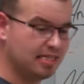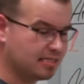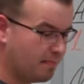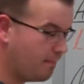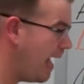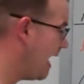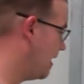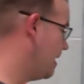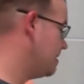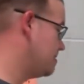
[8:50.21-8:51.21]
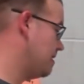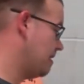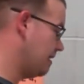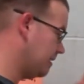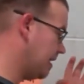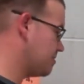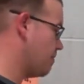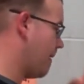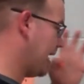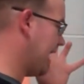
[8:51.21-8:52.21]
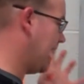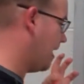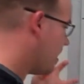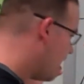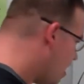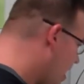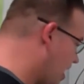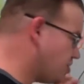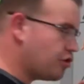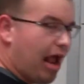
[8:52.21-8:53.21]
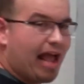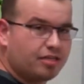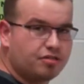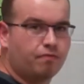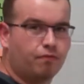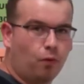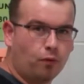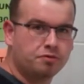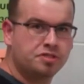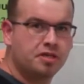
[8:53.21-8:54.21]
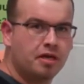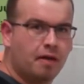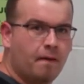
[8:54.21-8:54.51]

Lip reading: this electromagnetic attraction force